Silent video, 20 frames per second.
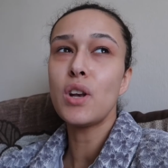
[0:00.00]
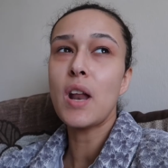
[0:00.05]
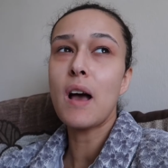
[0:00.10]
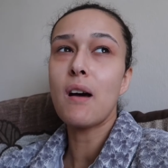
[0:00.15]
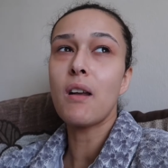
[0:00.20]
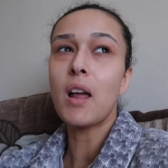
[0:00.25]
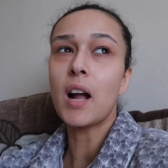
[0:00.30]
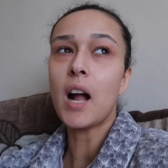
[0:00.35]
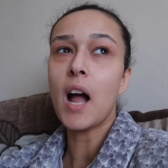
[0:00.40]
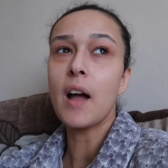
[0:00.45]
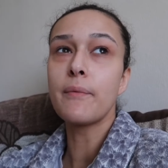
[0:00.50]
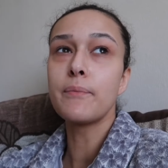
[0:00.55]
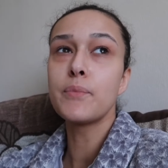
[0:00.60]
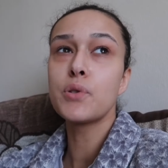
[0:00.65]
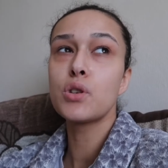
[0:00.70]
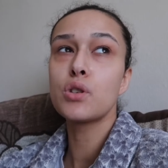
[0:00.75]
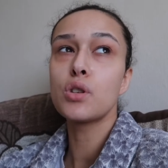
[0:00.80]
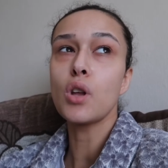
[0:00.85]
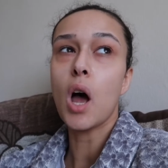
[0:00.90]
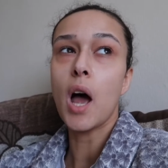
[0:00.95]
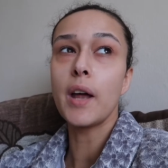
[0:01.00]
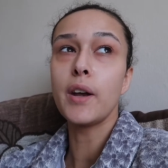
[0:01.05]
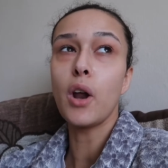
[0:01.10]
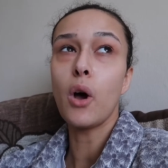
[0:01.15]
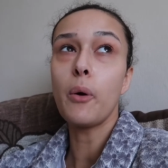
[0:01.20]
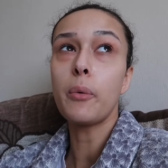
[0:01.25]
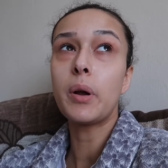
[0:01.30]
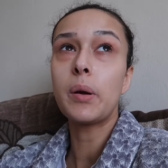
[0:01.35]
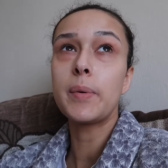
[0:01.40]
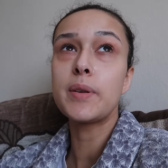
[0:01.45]
now, like I'm, I
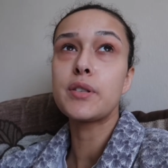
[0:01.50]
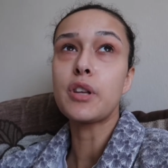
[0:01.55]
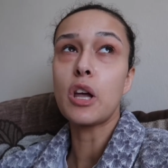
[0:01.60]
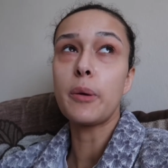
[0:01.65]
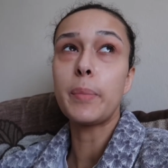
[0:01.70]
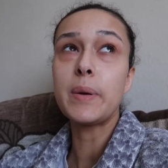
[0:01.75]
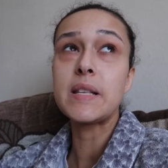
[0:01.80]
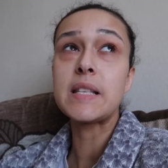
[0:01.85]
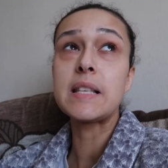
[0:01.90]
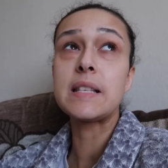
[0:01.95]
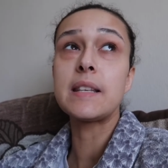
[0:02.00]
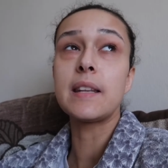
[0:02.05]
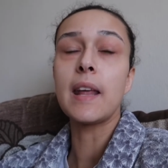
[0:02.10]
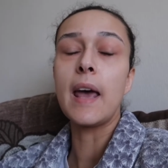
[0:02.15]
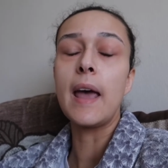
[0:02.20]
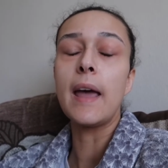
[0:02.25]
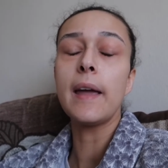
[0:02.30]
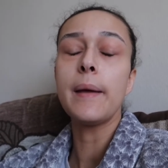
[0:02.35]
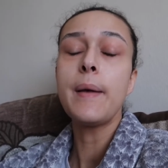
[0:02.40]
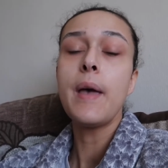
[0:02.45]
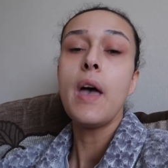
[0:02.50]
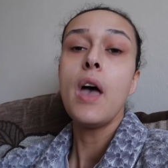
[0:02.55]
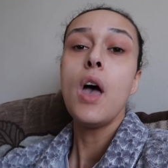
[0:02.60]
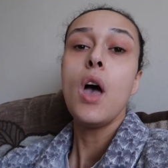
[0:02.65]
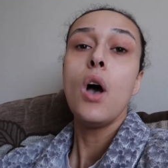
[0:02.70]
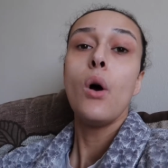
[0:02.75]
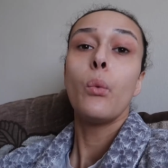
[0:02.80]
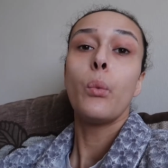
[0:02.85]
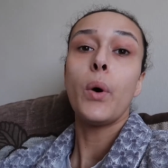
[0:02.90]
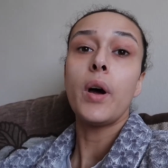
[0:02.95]
know I'm gonna be so busy today.
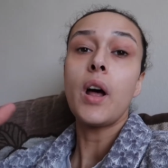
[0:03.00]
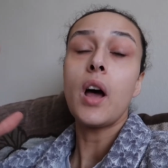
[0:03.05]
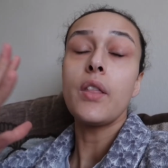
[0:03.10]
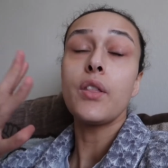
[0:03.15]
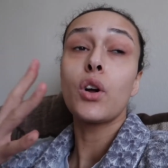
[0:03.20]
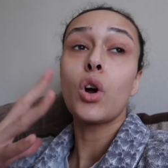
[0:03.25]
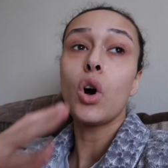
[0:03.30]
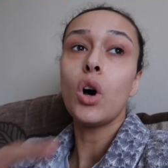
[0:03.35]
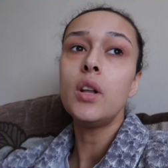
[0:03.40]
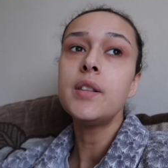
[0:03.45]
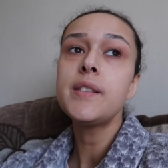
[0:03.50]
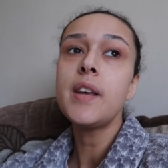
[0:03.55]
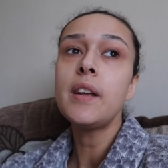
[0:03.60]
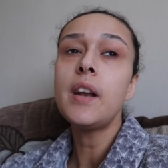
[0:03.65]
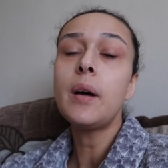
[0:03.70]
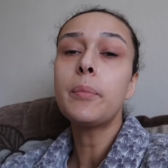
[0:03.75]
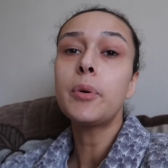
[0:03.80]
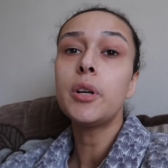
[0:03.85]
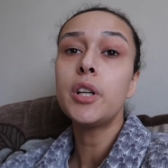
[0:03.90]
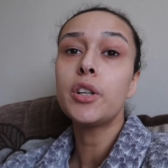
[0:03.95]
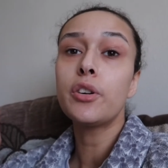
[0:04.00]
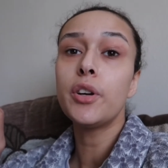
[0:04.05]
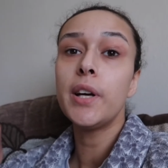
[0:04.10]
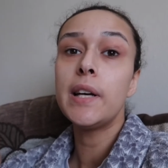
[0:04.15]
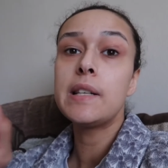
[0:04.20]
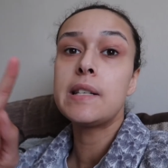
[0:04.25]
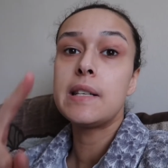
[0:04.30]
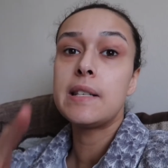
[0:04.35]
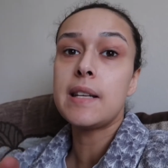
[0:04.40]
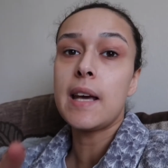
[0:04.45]
Well, the content I'm gonna
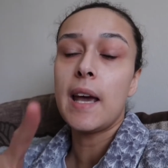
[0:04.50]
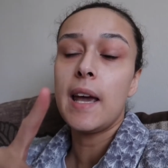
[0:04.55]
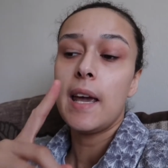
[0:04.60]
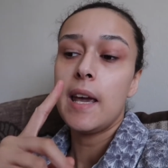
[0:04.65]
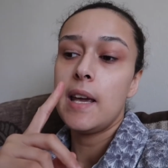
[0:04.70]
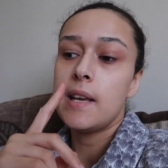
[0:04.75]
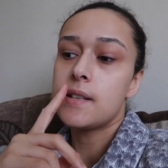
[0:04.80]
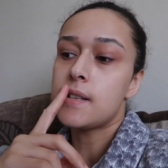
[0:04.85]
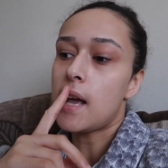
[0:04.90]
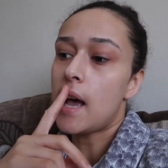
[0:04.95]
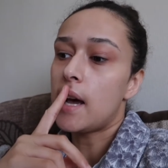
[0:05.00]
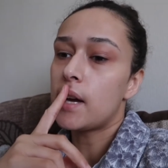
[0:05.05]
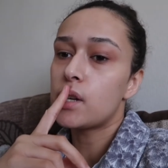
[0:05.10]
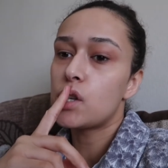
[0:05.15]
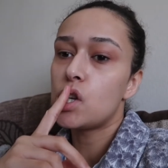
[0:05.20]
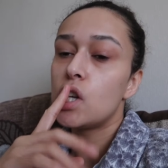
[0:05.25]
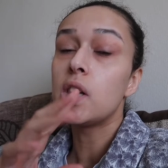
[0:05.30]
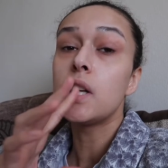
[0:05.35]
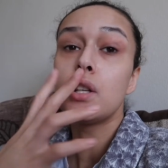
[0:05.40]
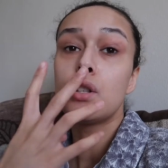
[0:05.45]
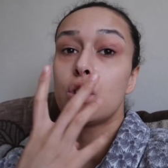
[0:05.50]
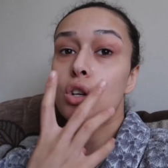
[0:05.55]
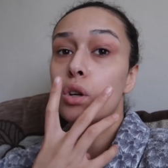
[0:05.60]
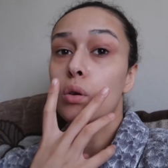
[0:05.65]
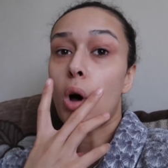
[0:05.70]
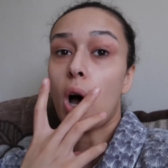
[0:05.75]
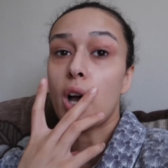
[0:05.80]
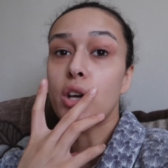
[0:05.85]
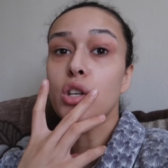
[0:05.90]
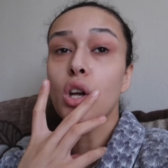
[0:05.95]
create today is actually
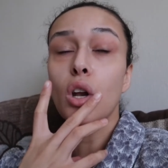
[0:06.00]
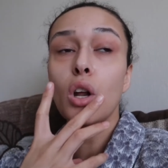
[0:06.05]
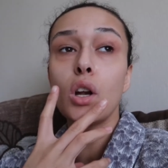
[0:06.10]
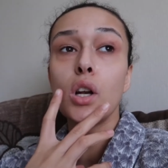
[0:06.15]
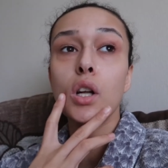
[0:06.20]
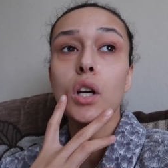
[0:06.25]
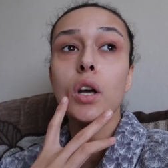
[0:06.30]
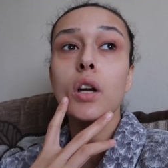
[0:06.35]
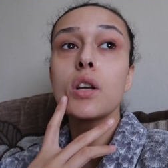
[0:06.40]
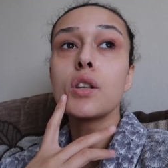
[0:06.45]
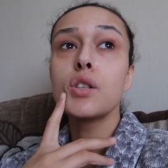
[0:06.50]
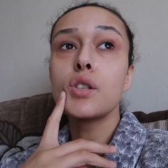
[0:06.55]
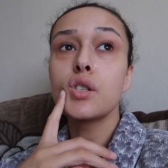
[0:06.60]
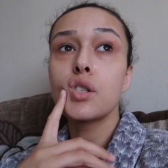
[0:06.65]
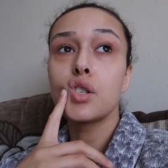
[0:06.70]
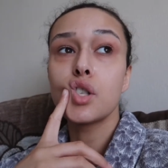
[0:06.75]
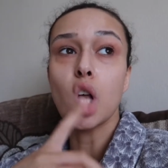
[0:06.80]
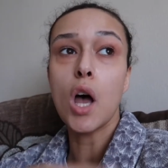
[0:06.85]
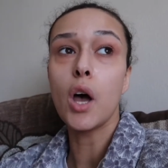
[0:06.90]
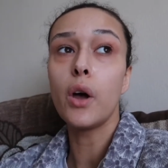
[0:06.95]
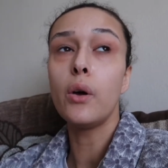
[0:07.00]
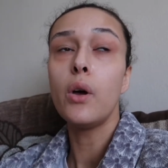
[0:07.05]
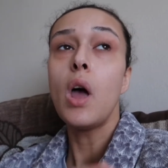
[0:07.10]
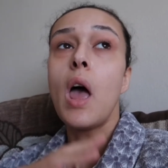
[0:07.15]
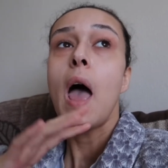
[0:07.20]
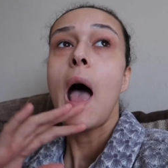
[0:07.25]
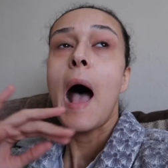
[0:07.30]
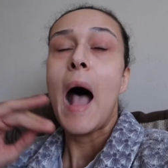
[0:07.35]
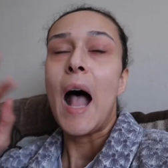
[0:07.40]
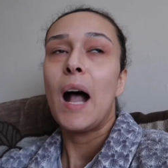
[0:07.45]
two eyeshadow looks. So
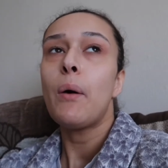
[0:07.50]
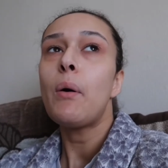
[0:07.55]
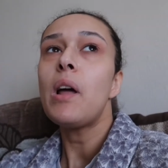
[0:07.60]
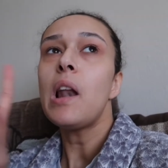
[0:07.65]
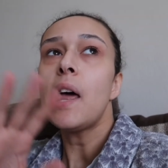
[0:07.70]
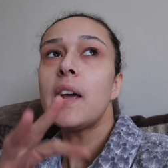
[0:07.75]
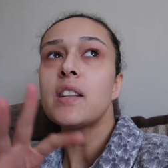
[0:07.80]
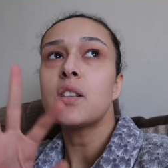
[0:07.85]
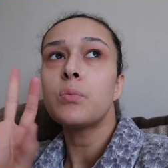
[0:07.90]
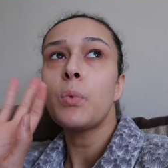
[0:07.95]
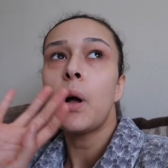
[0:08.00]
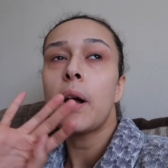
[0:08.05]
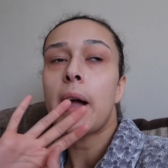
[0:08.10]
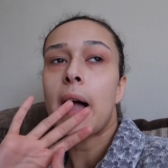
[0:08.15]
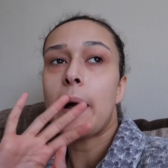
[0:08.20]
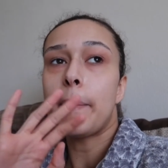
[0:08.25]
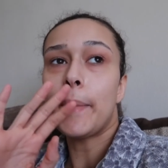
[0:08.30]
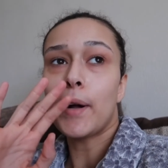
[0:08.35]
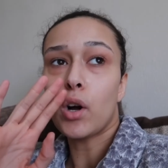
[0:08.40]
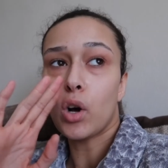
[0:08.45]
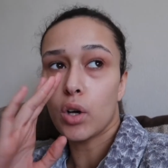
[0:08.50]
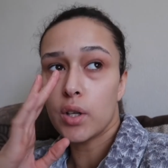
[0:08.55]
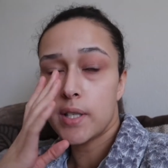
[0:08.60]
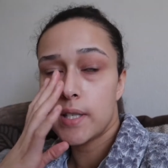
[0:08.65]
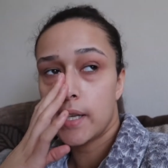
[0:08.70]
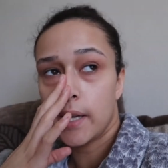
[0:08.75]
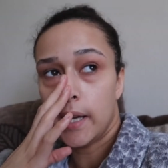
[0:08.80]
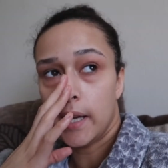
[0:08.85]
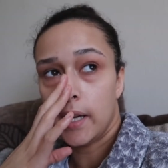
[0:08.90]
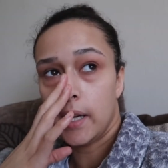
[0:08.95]
how I like to work out my
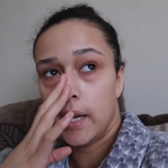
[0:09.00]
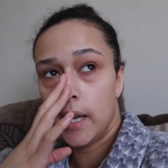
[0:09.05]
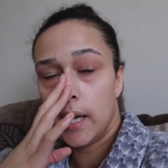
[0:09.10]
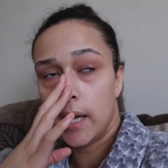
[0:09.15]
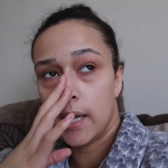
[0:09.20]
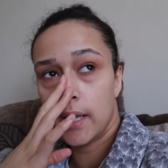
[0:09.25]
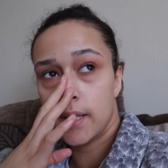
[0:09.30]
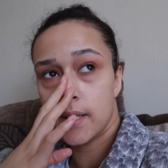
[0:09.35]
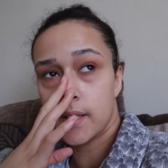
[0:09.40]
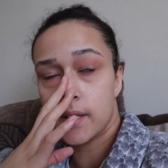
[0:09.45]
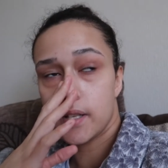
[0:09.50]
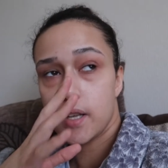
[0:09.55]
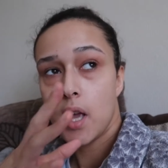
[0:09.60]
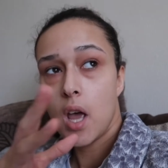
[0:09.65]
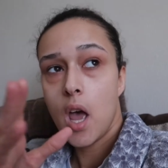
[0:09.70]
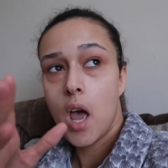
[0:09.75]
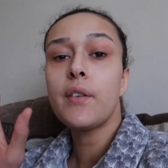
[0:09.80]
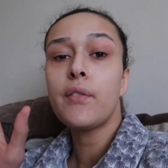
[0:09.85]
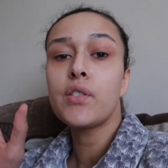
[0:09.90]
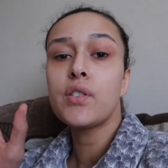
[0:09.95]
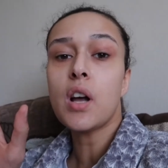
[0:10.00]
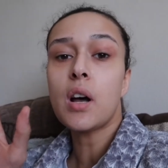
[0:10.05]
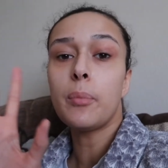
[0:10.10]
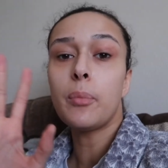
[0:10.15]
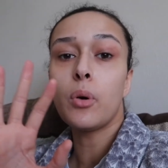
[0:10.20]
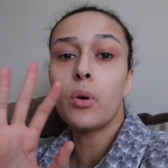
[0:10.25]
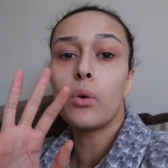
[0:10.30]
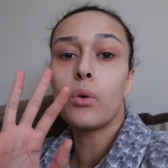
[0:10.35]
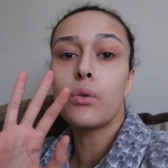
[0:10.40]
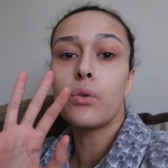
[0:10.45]
content is, say for
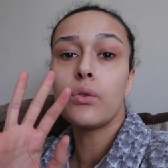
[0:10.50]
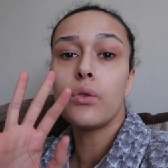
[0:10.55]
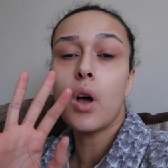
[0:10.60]
example,